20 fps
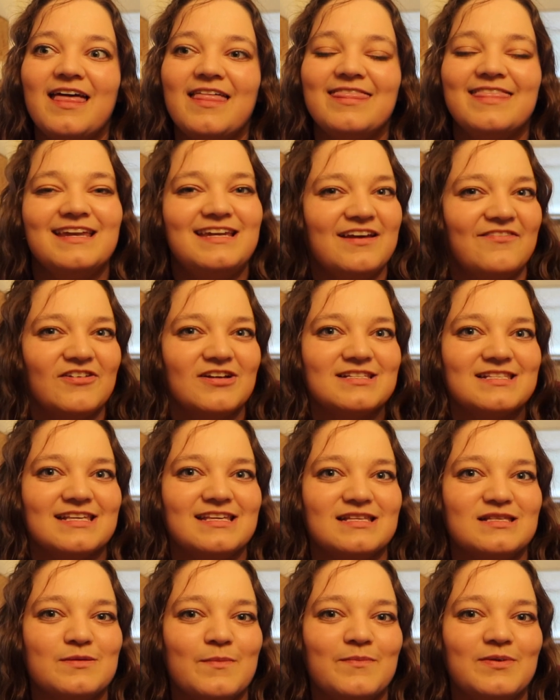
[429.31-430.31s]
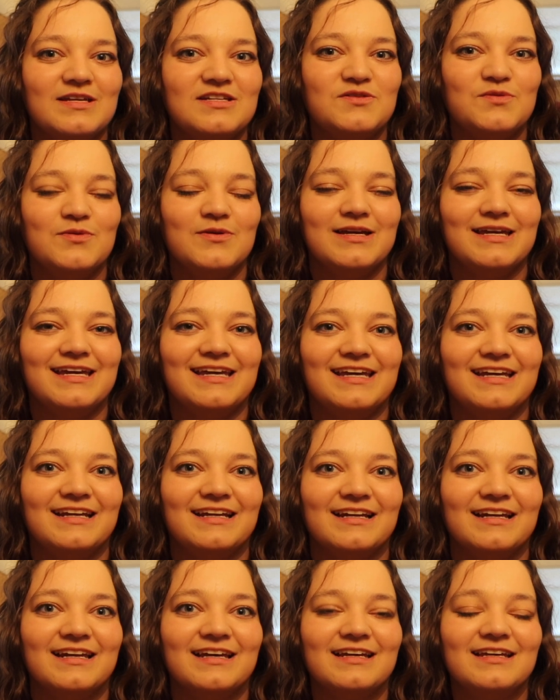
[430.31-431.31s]
the differences
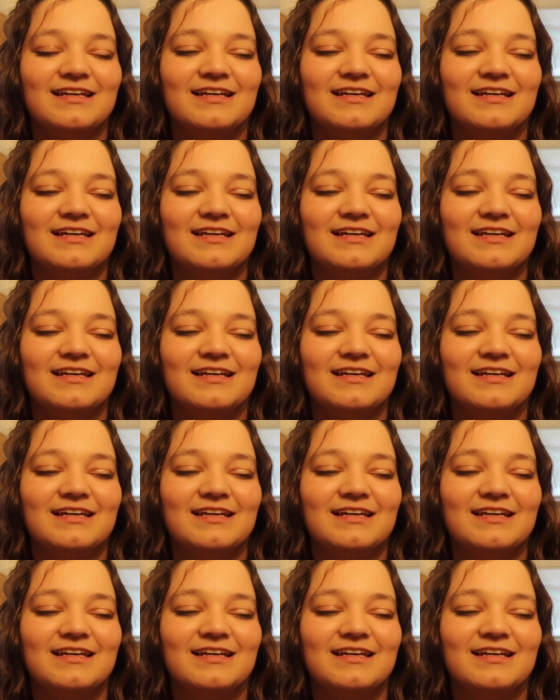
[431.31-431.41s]
between